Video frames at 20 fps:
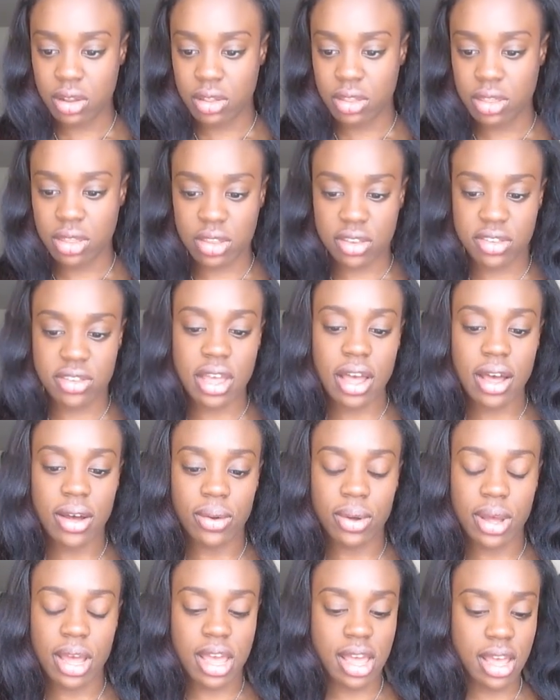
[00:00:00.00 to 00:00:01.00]
this
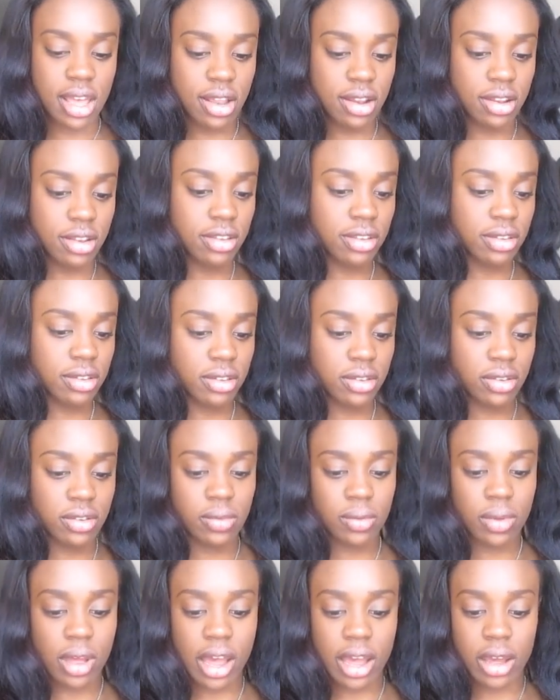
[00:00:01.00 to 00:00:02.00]
out, and
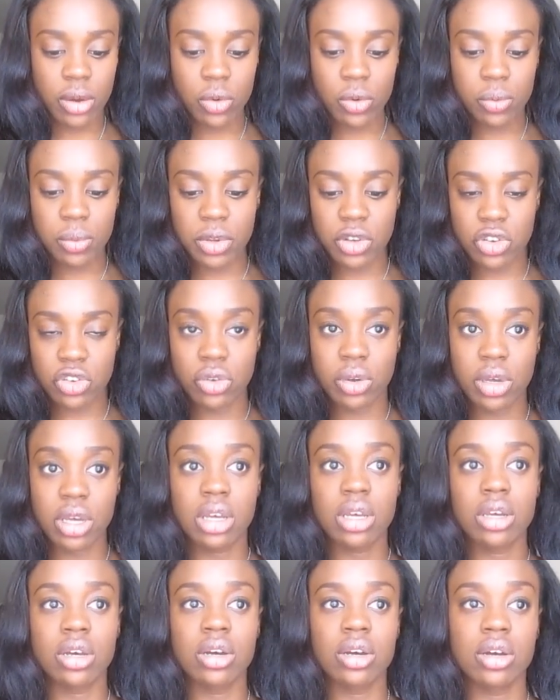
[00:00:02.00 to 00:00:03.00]
I will be
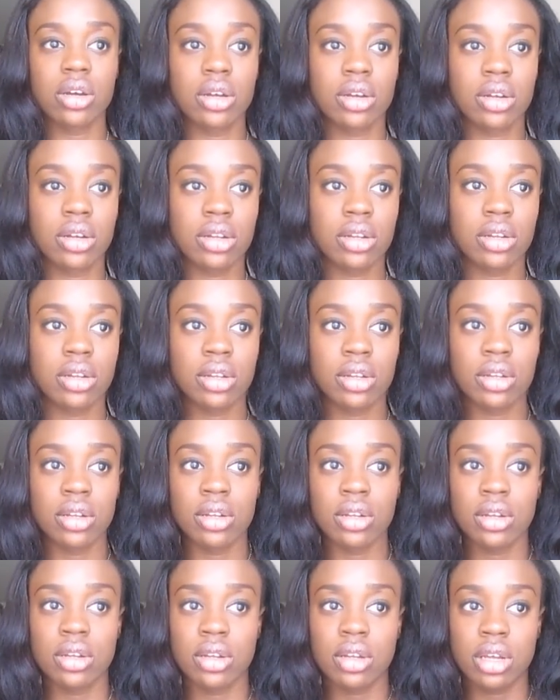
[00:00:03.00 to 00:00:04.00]
doing
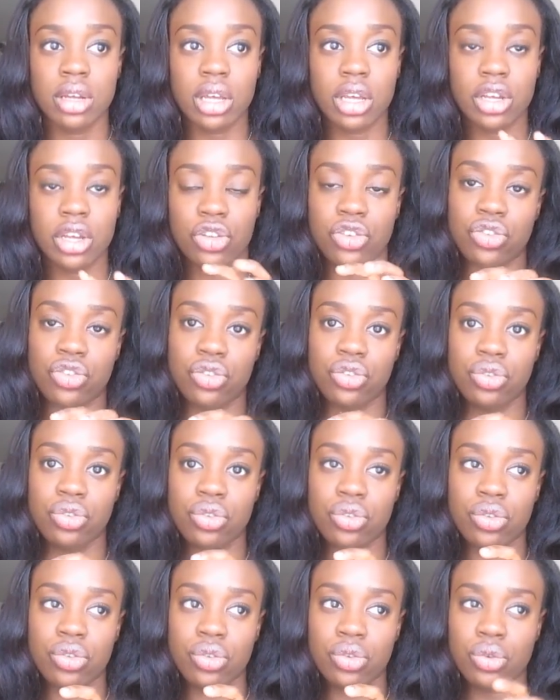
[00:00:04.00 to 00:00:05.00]

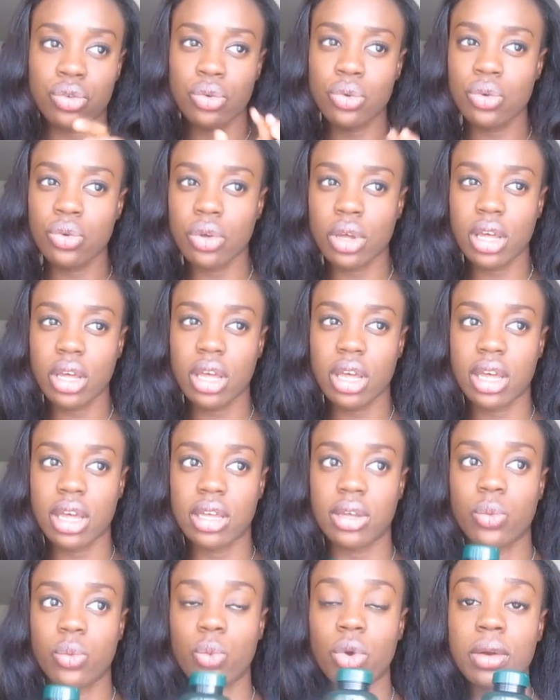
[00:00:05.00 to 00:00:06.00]

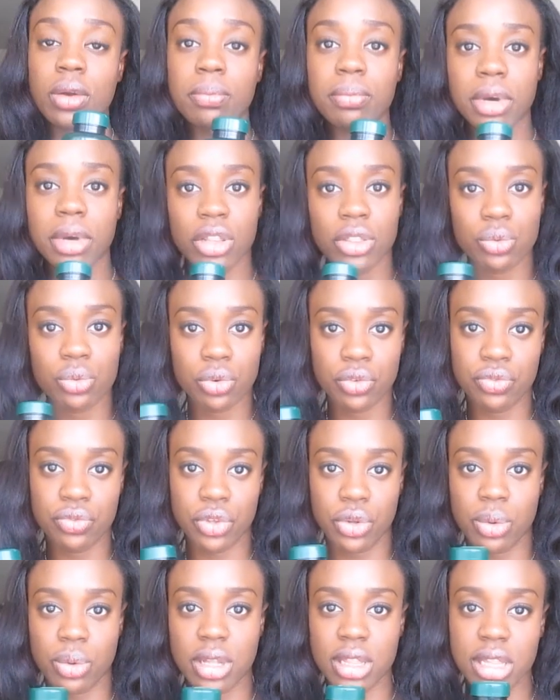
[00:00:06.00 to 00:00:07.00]
a 1 month
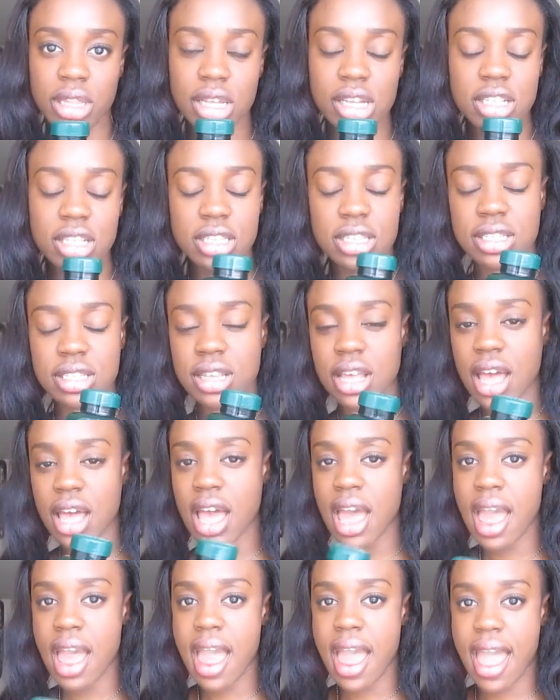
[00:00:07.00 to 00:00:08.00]
review on this,
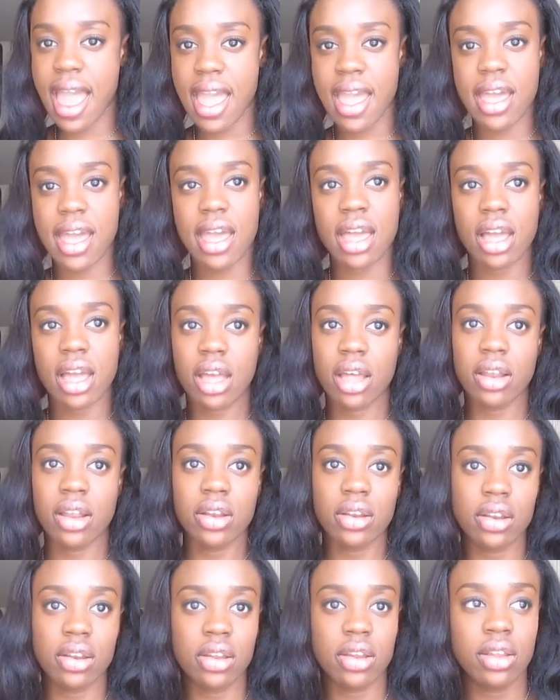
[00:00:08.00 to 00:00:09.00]

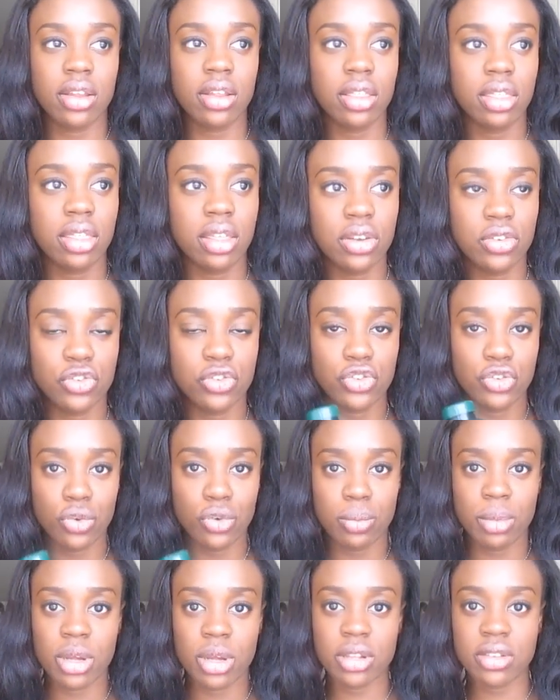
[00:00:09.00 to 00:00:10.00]
and then 2
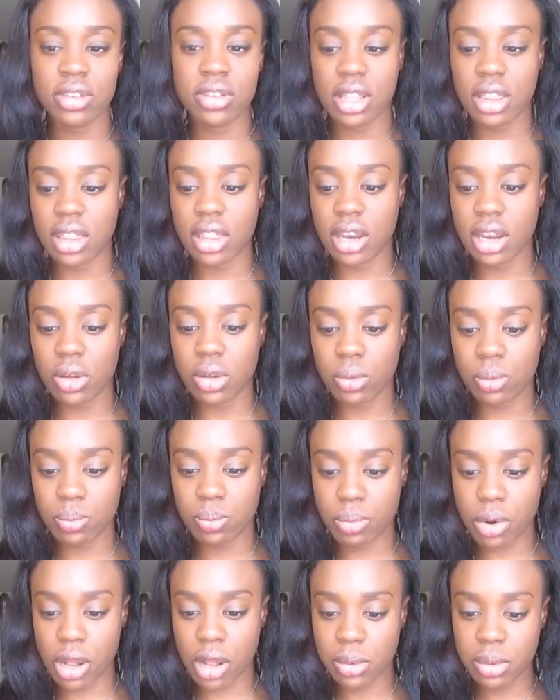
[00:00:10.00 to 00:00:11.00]
months, and then I'll
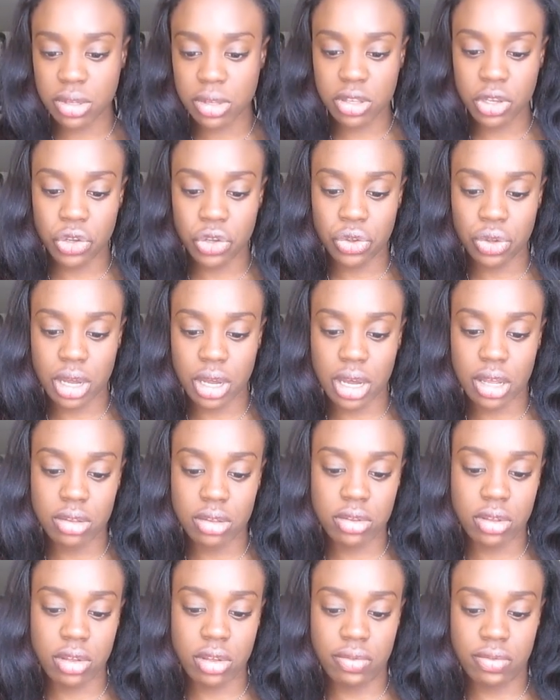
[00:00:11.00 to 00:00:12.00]
probably tell you
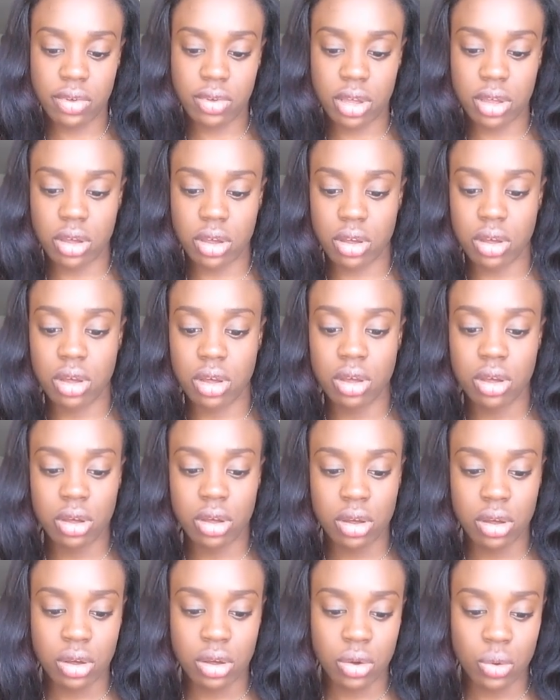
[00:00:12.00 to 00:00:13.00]
guys if it
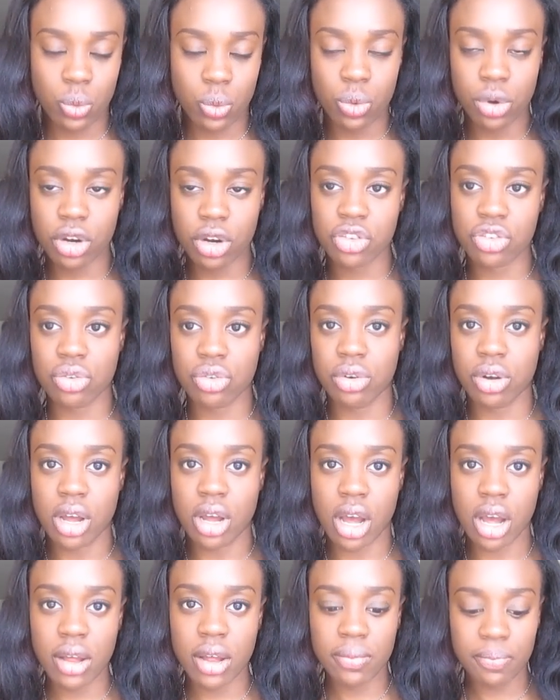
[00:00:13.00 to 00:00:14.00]
works or
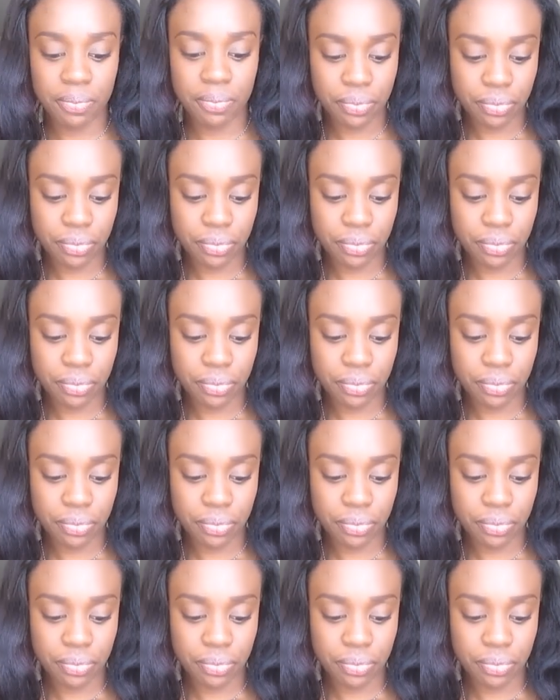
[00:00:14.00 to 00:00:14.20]
not.